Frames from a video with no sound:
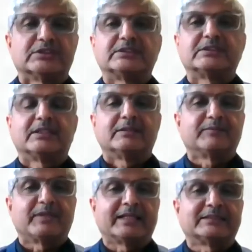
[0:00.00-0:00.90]
was
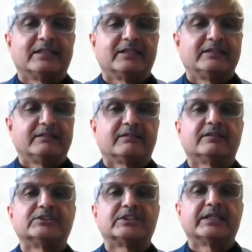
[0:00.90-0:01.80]
excellent,
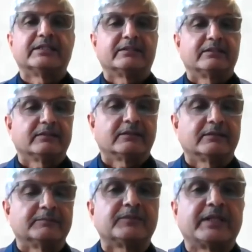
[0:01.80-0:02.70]
Shrey.
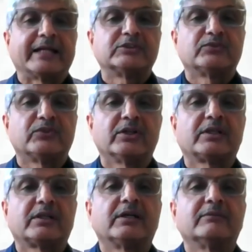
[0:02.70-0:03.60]
Thanks
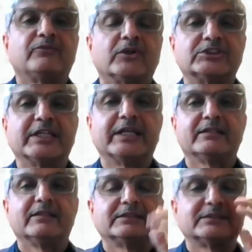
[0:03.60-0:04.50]
for
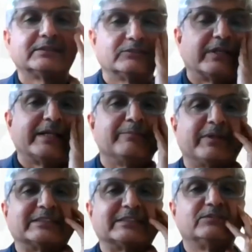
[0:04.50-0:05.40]
sharing this very
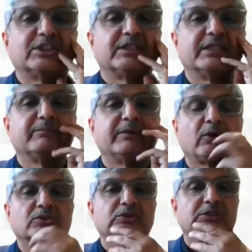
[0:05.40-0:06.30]
impressive journey,
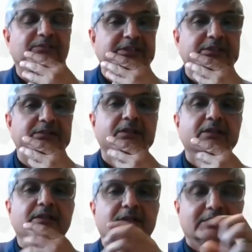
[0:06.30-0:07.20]
but also in a very
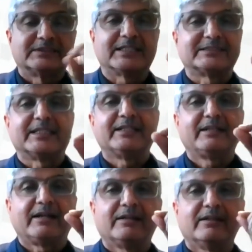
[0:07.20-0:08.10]

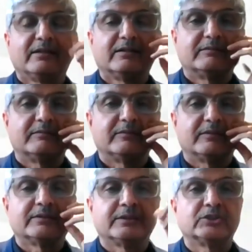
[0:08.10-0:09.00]
succinct and in
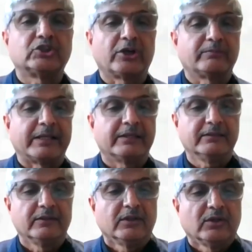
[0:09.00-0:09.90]
a short
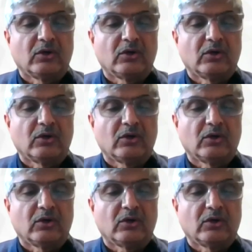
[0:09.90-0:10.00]
manner.